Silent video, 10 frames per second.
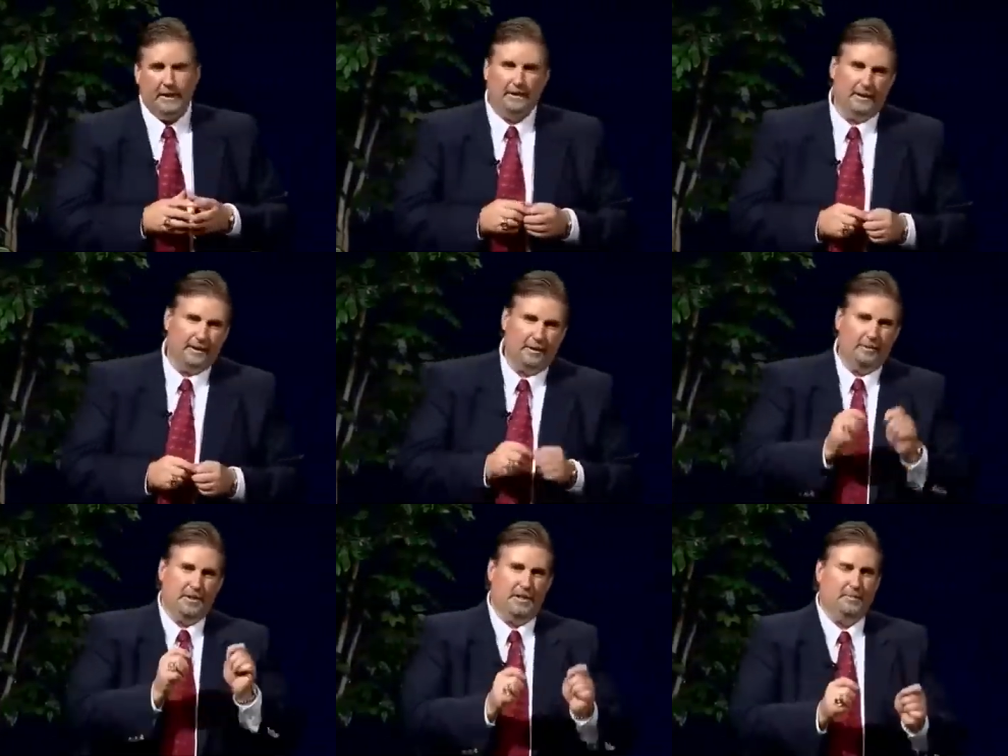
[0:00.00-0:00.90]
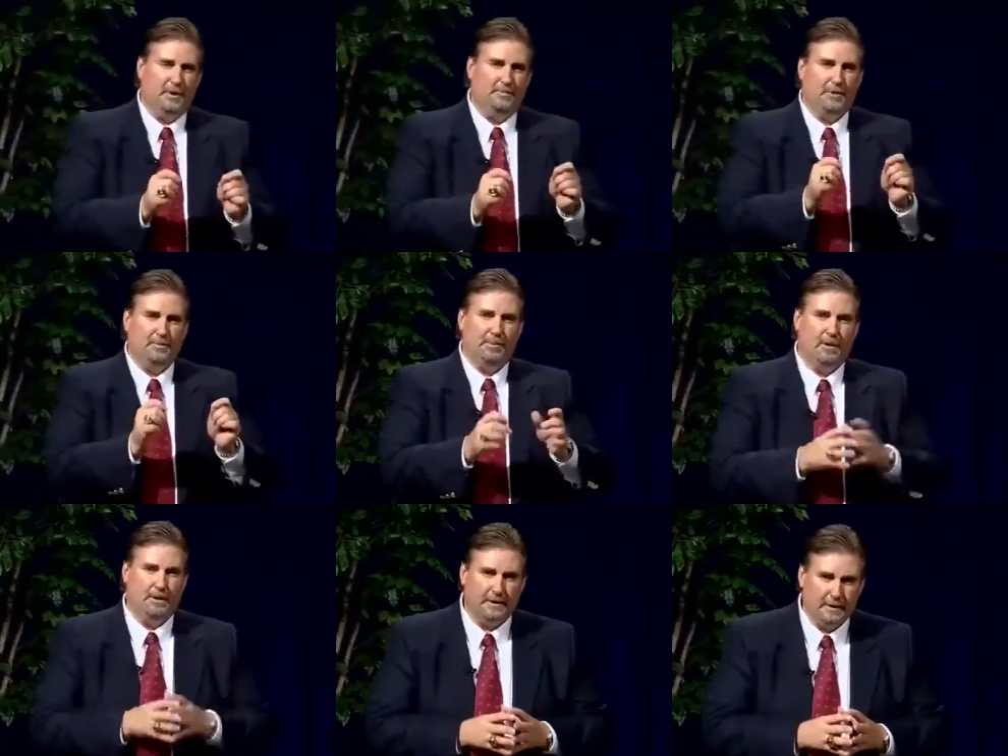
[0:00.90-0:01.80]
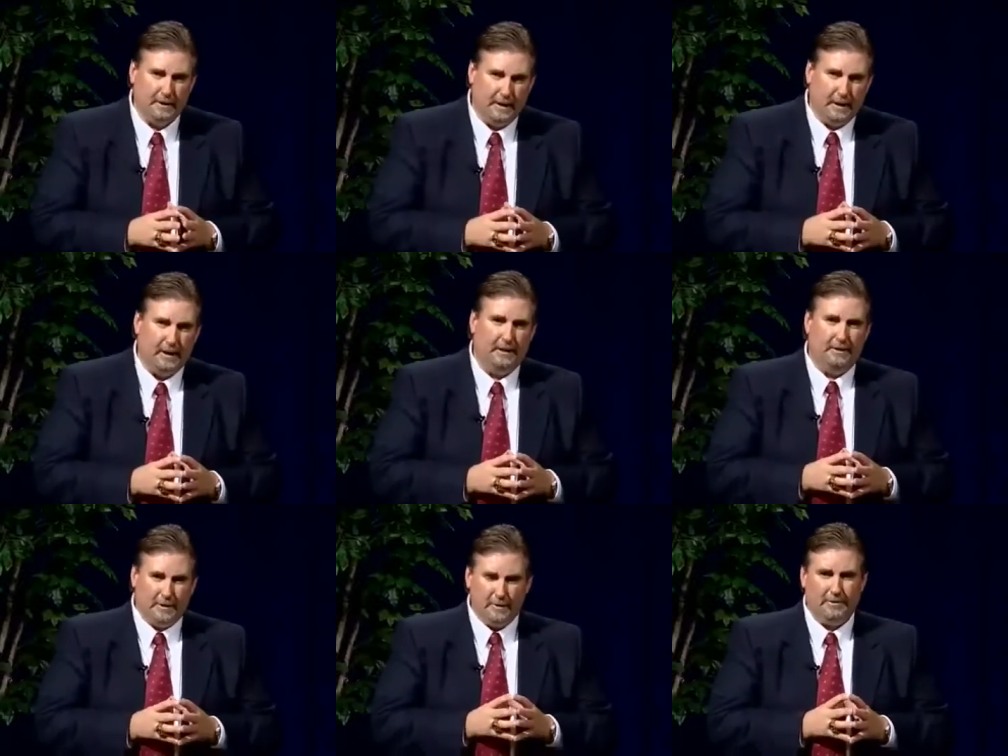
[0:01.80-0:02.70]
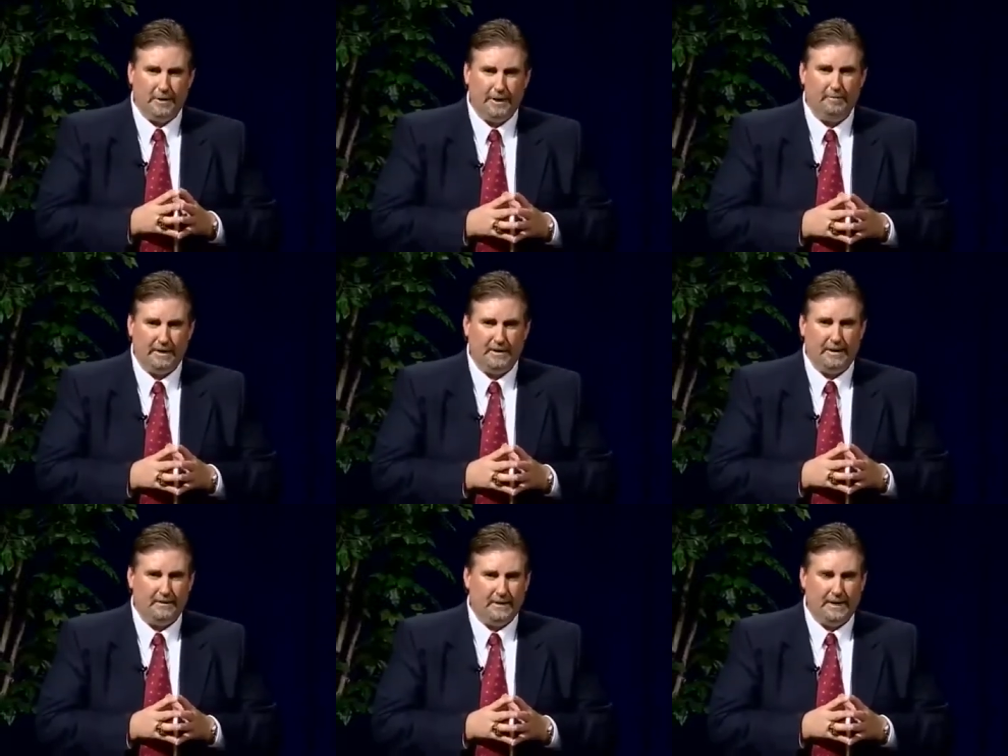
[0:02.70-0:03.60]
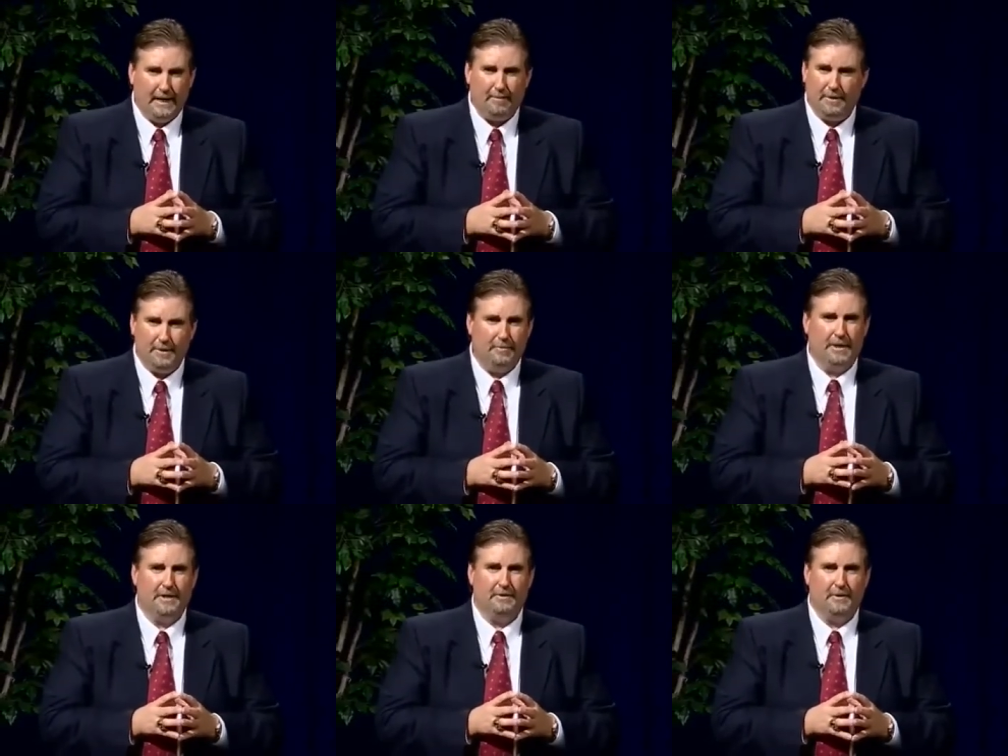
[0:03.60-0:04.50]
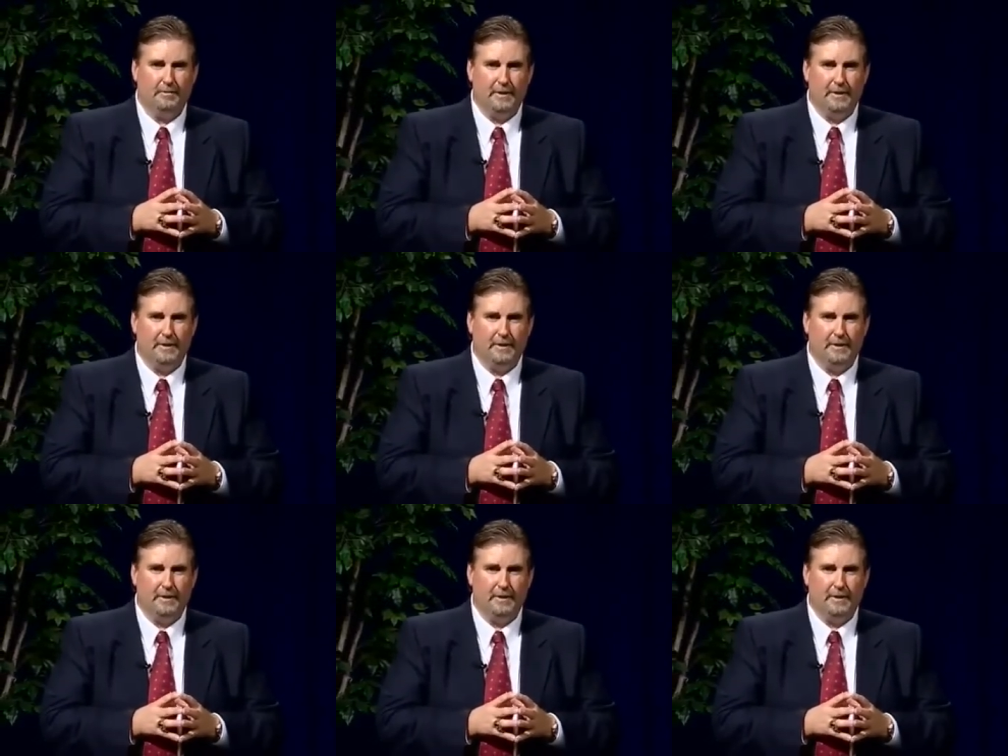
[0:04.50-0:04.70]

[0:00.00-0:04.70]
And then you team up as a partner and you go try to make that thing happen to the best of your